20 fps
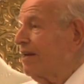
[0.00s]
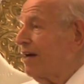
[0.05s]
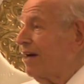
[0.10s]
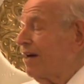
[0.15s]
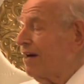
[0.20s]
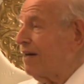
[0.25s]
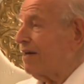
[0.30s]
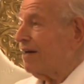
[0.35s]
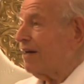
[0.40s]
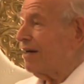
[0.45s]

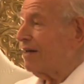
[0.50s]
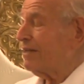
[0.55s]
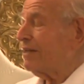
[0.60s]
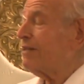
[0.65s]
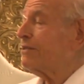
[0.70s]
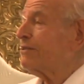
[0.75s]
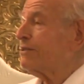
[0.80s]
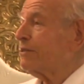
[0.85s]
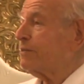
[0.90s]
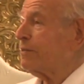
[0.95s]
an
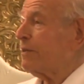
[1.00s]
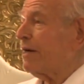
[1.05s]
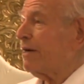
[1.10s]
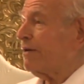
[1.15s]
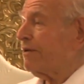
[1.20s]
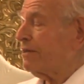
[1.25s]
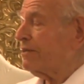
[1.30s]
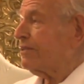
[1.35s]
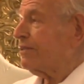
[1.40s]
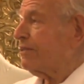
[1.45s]

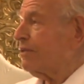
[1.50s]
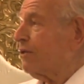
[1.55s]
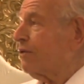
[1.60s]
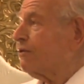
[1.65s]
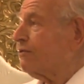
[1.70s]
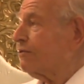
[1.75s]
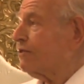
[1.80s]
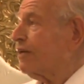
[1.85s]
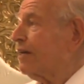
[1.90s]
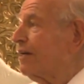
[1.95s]
intermarriage in
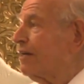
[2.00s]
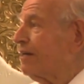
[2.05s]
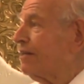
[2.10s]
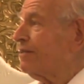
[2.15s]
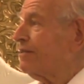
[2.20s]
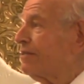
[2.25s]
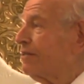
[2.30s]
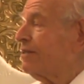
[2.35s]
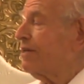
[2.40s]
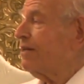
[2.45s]
those
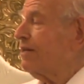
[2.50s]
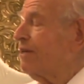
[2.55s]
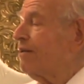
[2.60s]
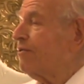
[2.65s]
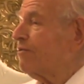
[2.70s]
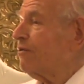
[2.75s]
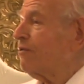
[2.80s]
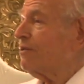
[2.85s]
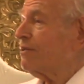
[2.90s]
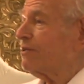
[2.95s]
days
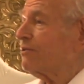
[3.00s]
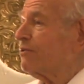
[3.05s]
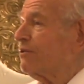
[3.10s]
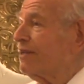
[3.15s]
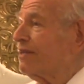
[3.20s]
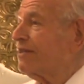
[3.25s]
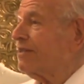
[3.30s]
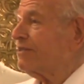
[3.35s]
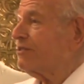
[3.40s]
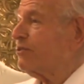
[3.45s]
was
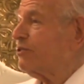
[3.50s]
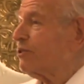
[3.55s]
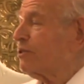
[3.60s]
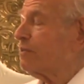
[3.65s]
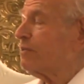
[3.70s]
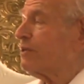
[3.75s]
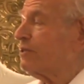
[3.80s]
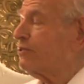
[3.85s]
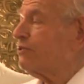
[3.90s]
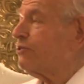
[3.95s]
when a
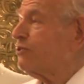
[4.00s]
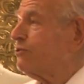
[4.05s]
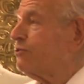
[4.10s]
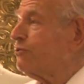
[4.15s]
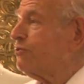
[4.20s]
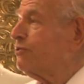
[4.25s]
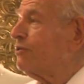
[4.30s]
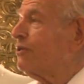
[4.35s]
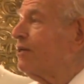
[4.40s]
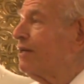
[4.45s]
German
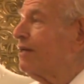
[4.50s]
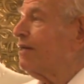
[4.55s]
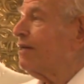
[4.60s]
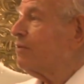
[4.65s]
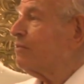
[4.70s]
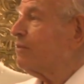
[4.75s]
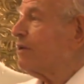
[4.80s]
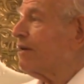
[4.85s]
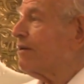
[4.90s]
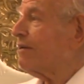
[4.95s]
Jew
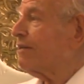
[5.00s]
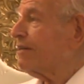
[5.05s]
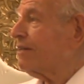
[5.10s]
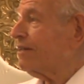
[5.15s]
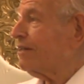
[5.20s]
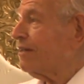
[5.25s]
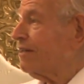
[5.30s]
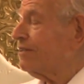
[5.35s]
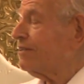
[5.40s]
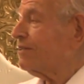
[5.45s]
married
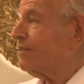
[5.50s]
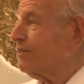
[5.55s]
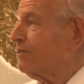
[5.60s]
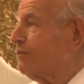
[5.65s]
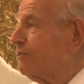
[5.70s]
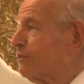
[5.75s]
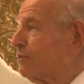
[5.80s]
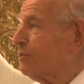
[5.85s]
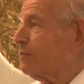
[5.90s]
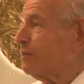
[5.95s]
an Eastern
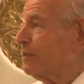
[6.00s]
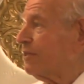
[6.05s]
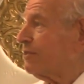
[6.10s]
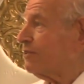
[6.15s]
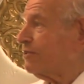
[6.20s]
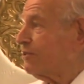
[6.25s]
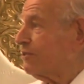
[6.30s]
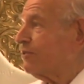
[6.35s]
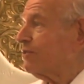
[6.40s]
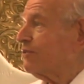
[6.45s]
European
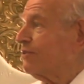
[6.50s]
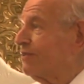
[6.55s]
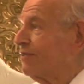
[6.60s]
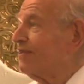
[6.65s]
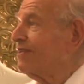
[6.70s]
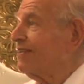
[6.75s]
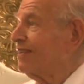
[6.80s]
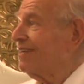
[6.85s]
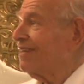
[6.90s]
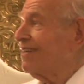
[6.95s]
Jew.
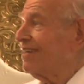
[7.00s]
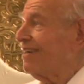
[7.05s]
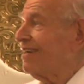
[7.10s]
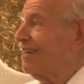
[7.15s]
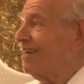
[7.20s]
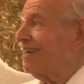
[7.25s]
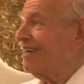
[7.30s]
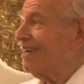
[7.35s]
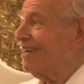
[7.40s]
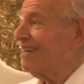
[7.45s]

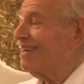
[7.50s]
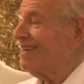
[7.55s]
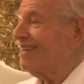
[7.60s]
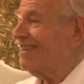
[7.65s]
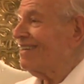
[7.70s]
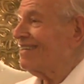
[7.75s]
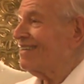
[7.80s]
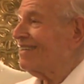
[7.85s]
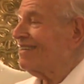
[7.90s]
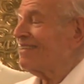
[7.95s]

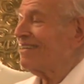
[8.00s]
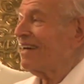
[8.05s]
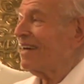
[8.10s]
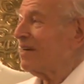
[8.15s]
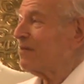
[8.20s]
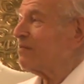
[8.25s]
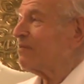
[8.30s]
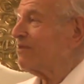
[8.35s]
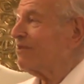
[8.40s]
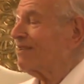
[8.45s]
It didn't
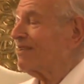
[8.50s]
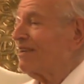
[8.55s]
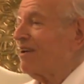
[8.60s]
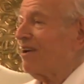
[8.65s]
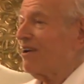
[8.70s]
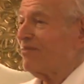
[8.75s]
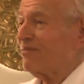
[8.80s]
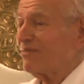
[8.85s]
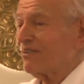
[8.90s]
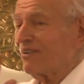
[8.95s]
happen very
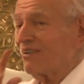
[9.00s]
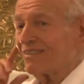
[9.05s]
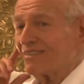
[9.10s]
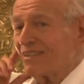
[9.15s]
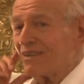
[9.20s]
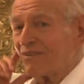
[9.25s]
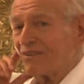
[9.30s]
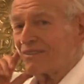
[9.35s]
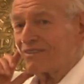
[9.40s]
often because they were